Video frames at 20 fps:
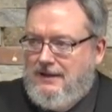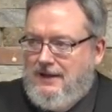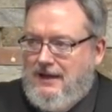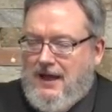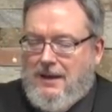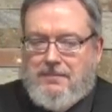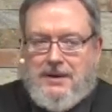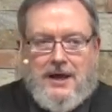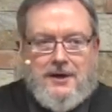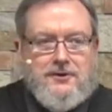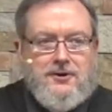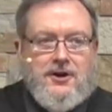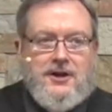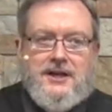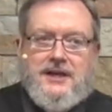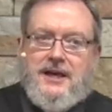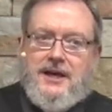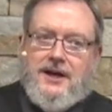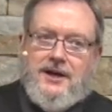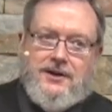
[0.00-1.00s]
I'm not going to
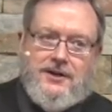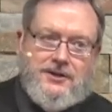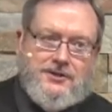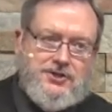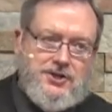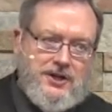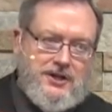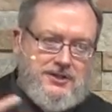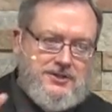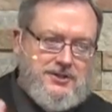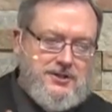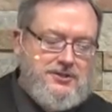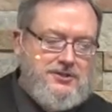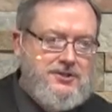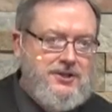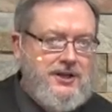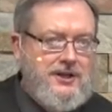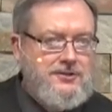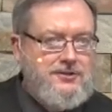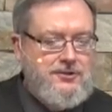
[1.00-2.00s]
get into Genesis
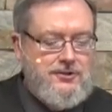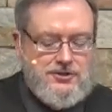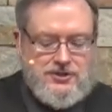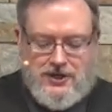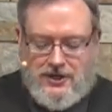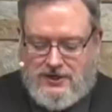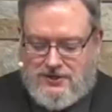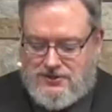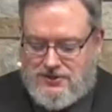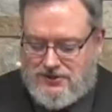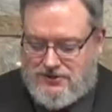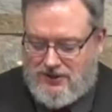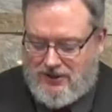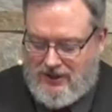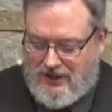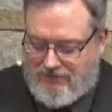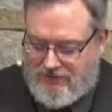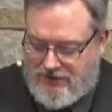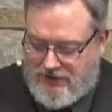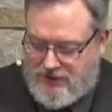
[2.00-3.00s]
six or Genesis
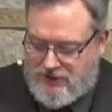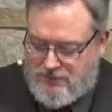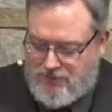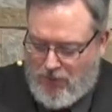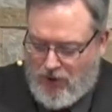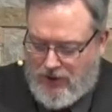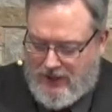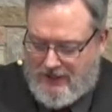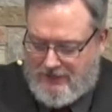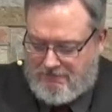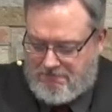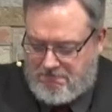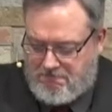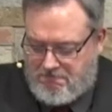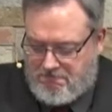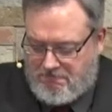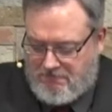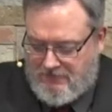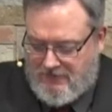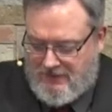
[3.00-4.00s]
eleven this morning.
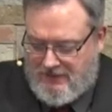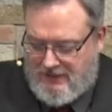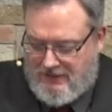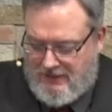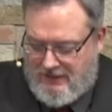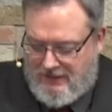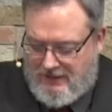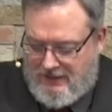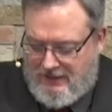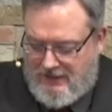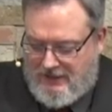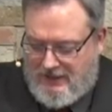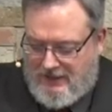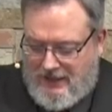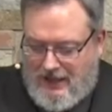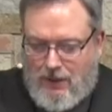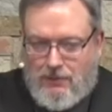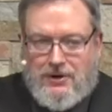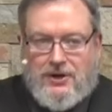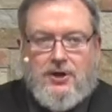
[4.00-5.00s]

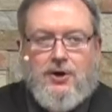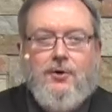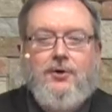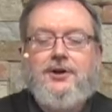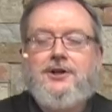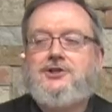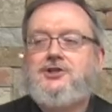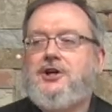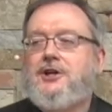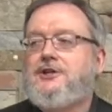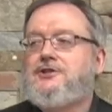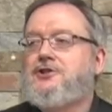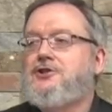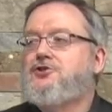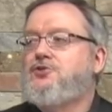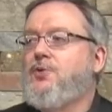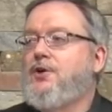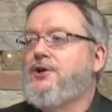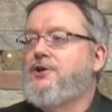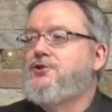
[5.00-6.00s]
I'm going to go into Genesis
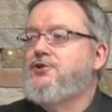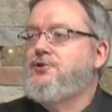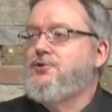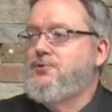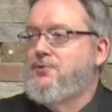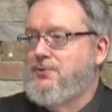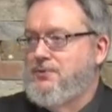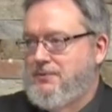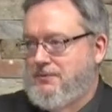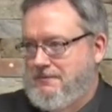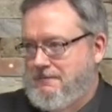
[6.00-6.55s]
twenty-two.